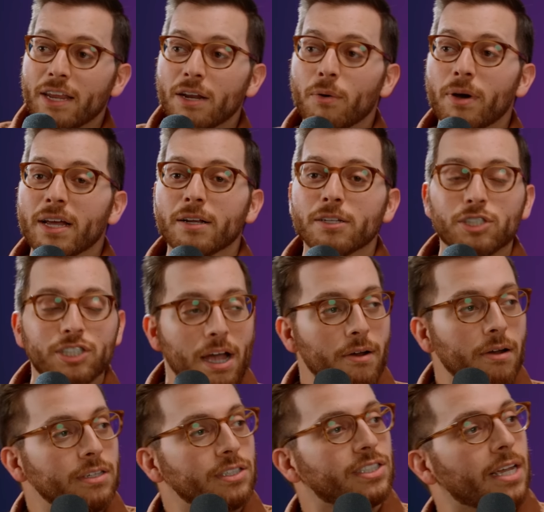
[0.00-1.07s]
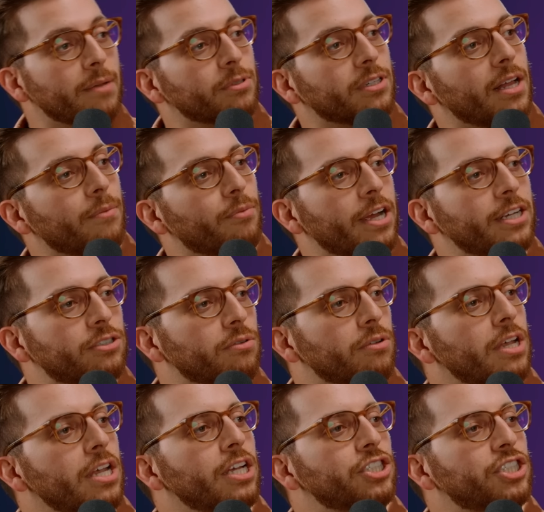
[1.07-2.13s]
and you know what? Shout out to Sam's Club,
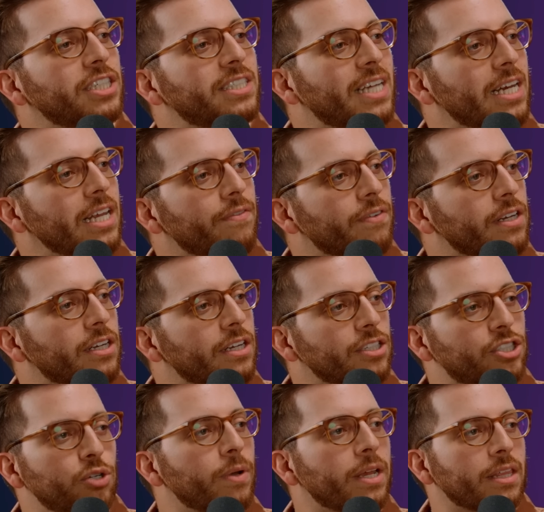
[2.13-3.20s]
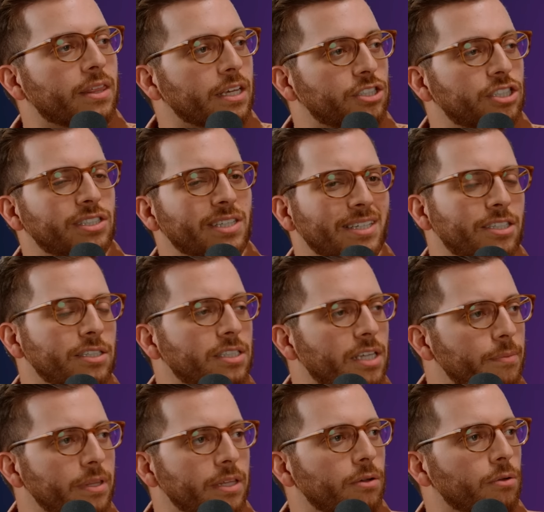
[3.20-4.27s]
Rachel. She didn't even do anything. She said, just
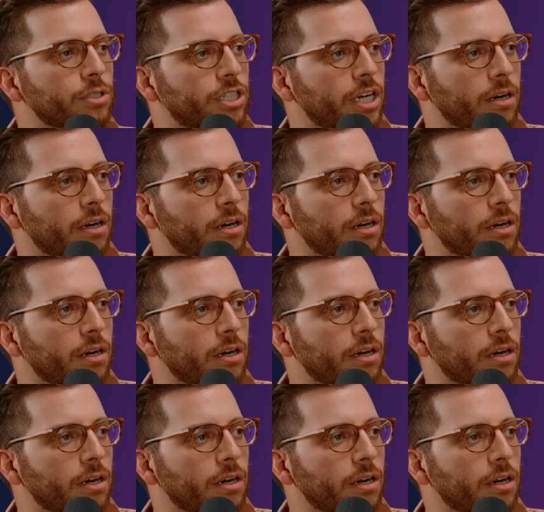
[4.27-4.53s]
give me the old